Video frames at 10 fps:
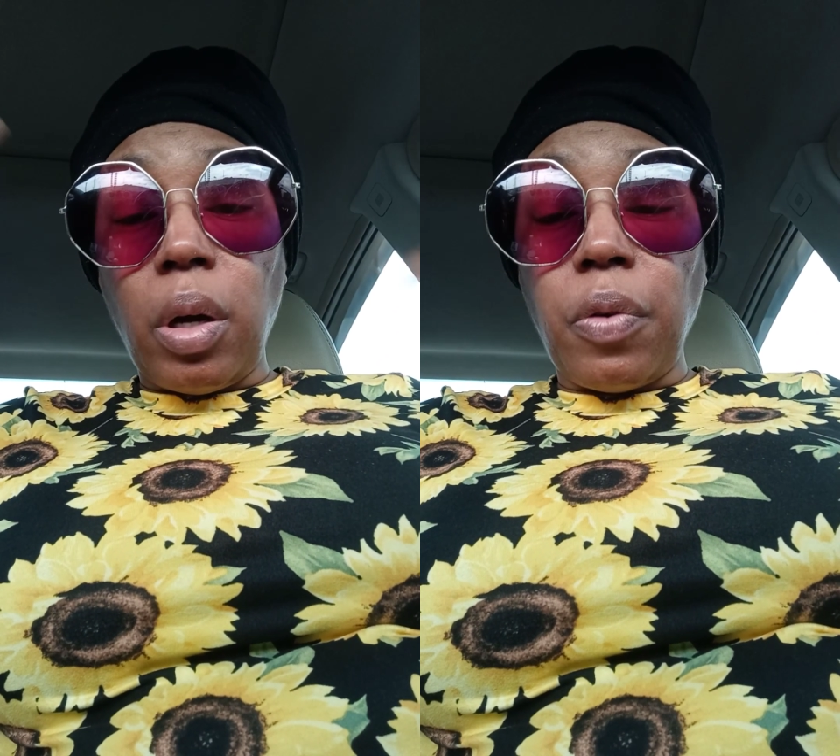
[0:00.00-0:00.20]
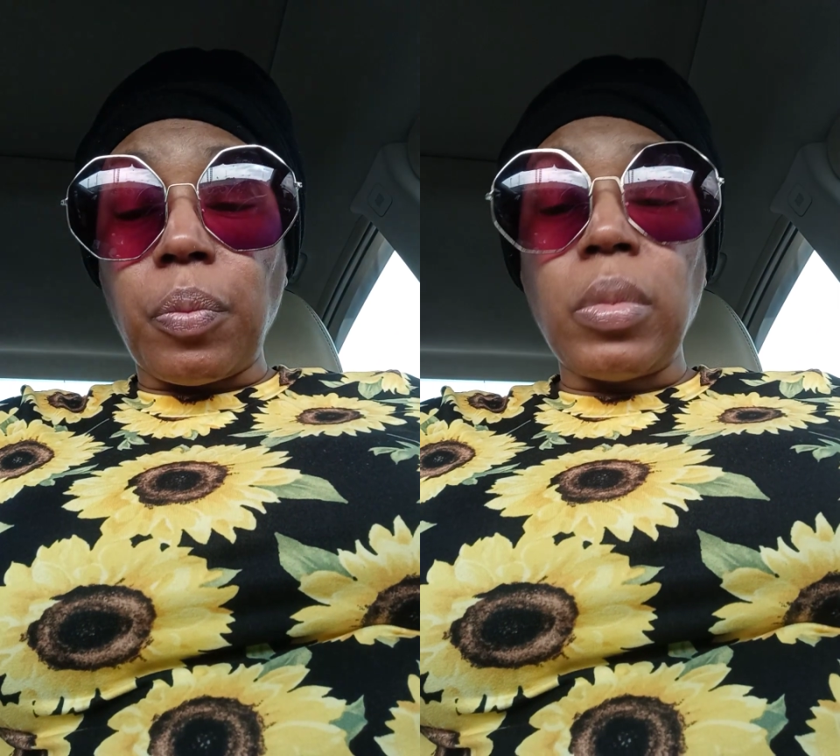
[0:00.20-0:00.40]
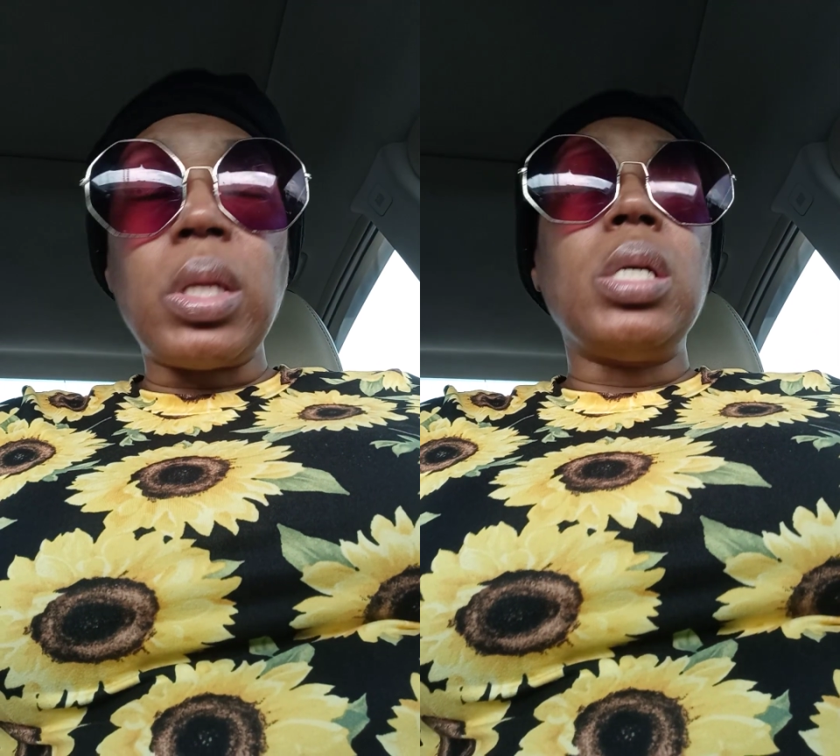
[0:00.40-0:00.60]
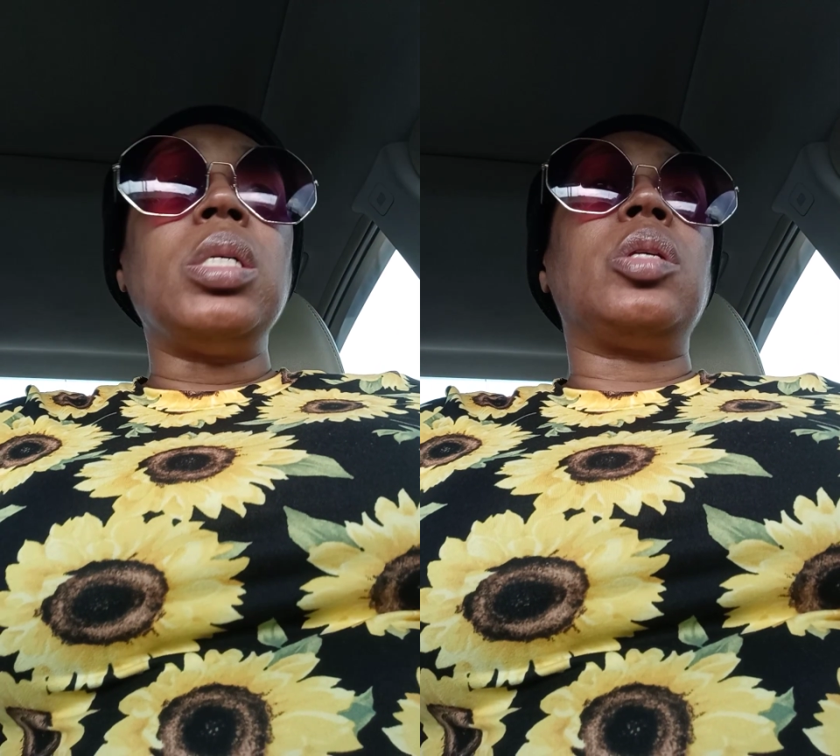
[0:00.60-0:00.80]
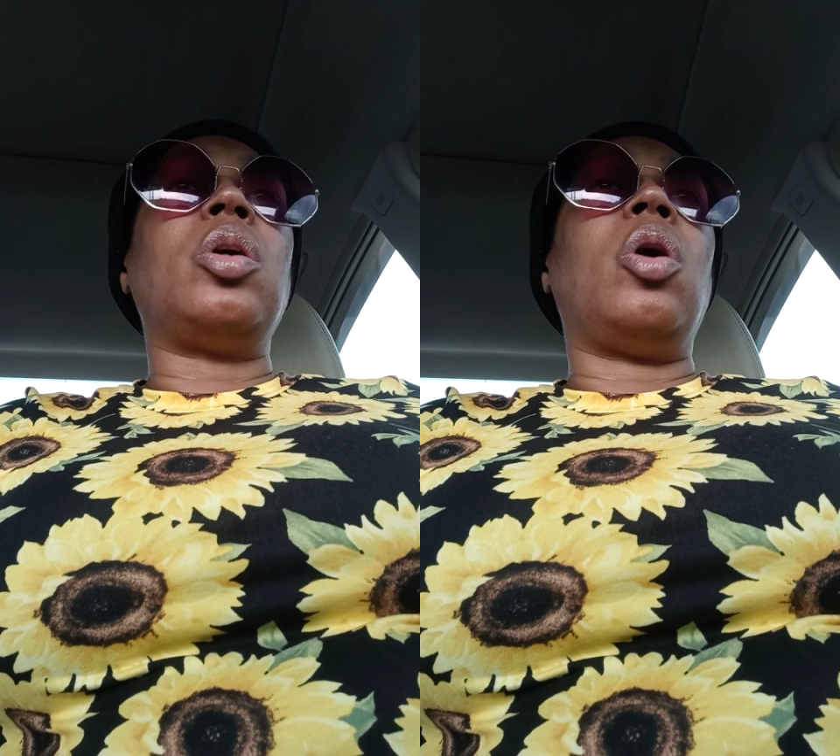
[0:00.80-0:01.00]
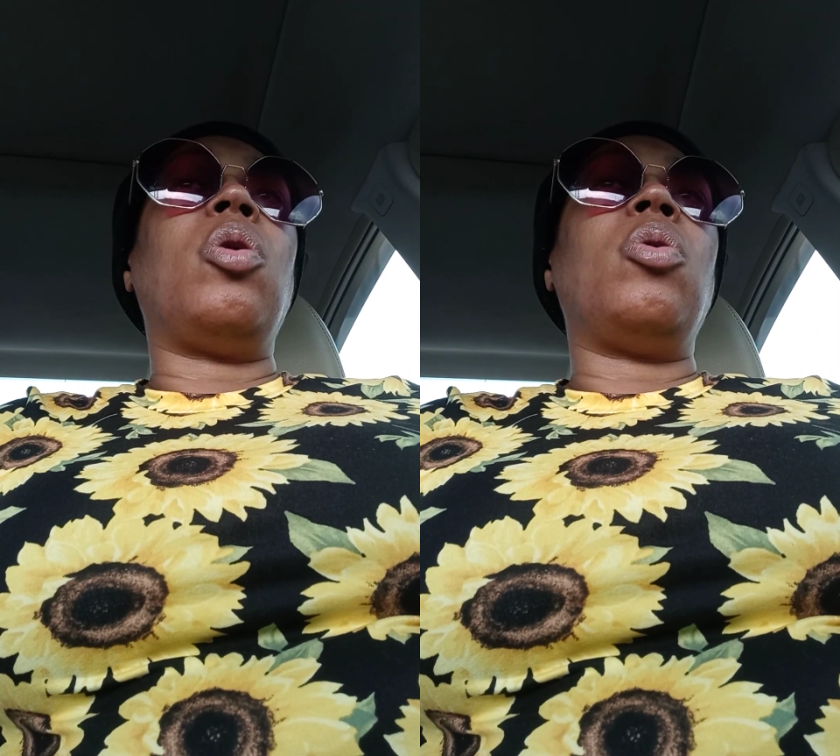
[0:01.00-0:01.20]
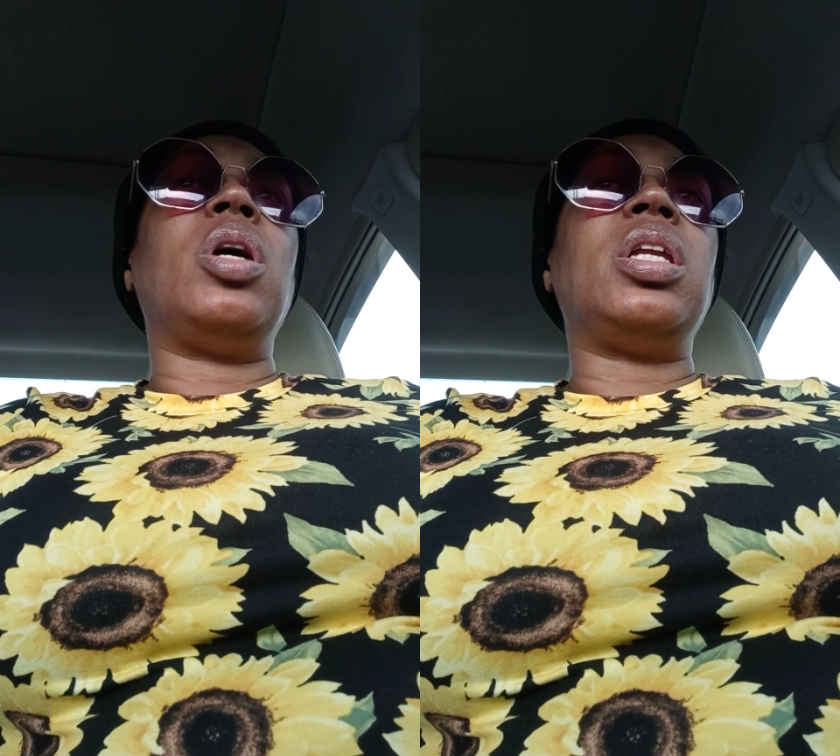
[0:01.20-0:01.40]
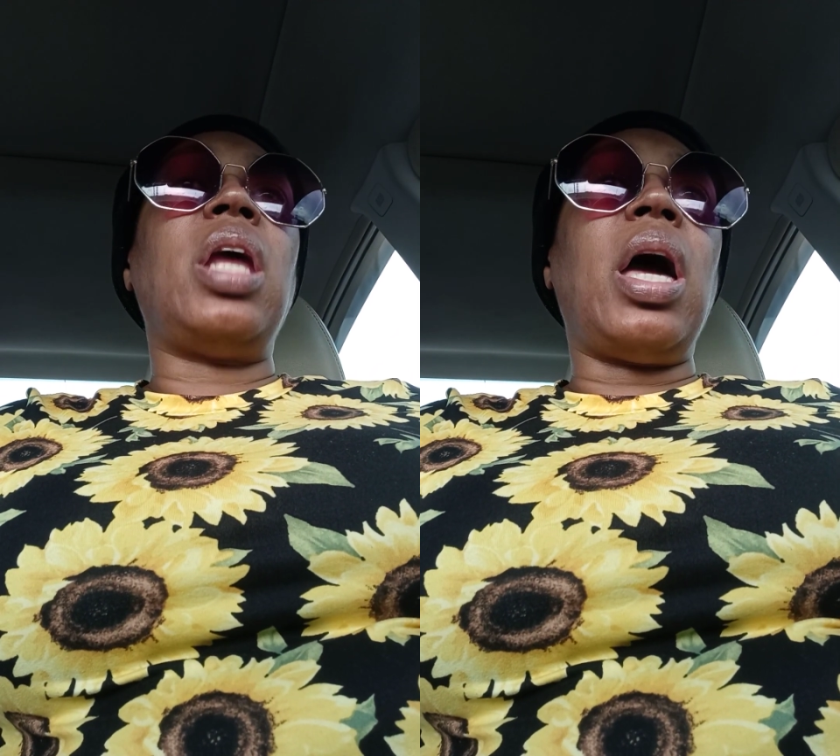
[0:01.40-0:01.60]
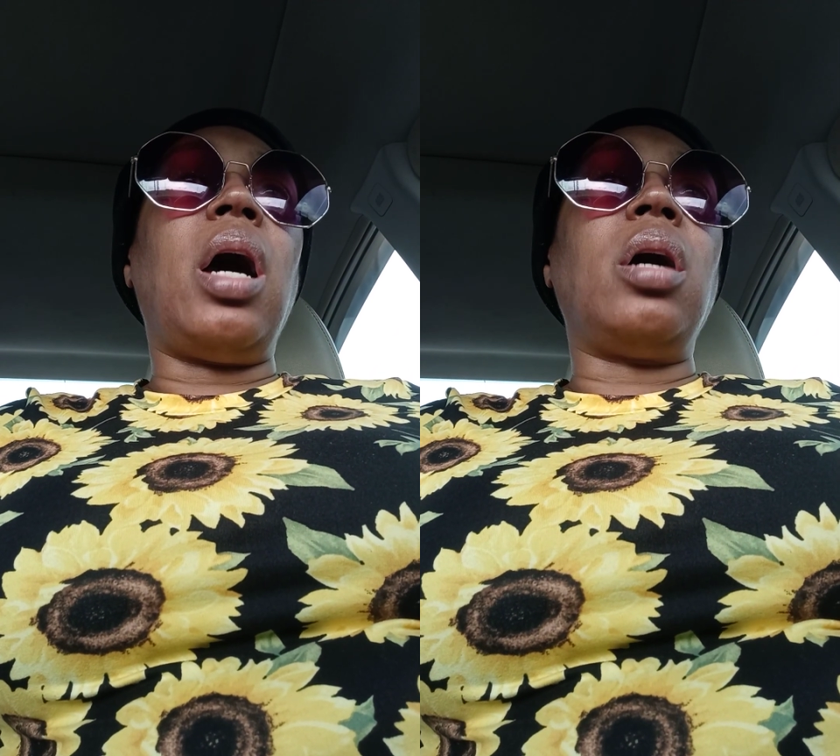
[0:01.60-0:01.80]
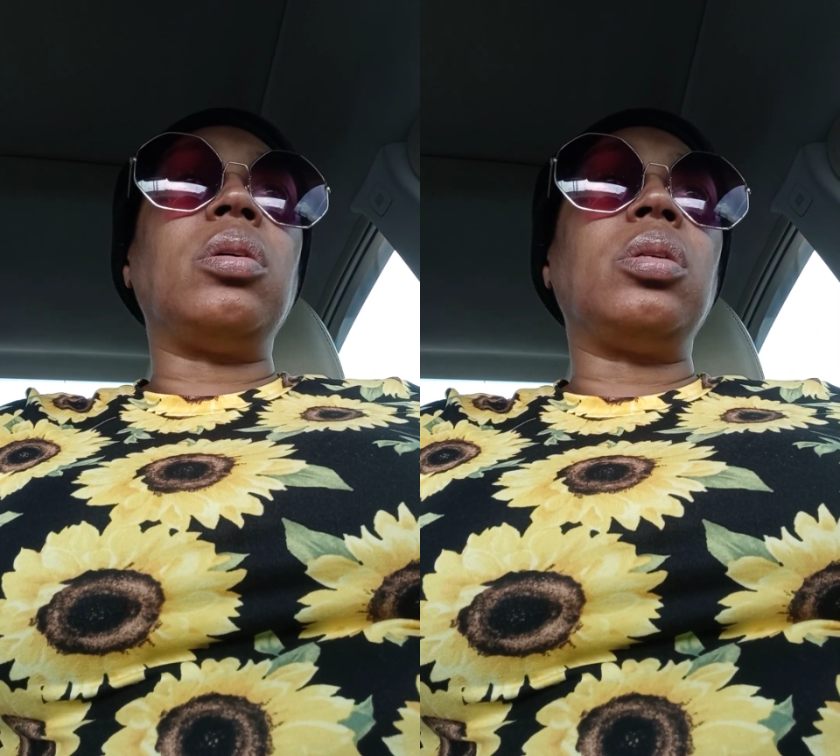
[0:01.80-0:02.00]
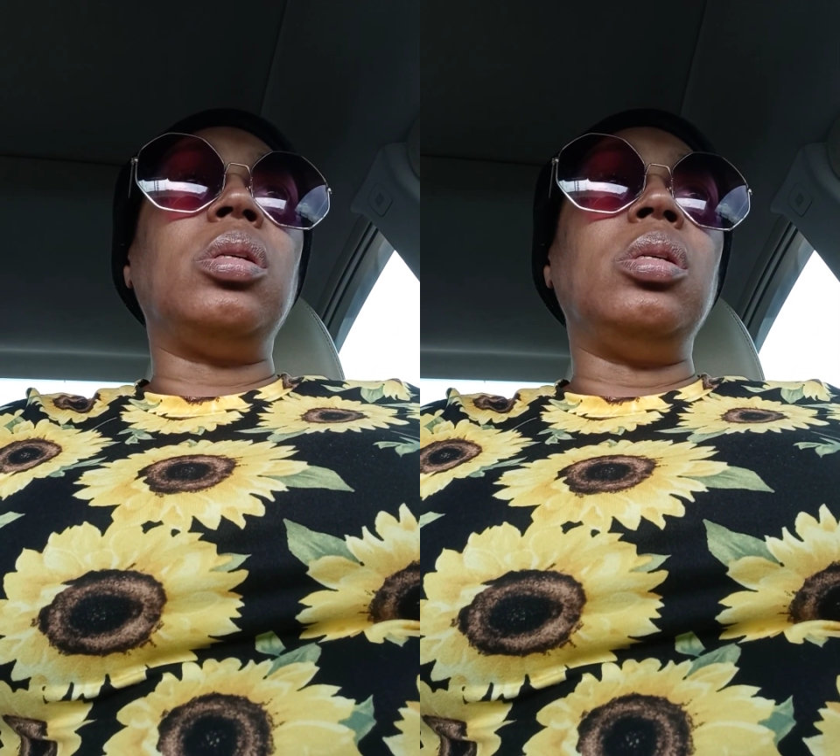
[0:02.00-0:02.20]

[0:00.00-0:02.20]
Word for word: And over. So now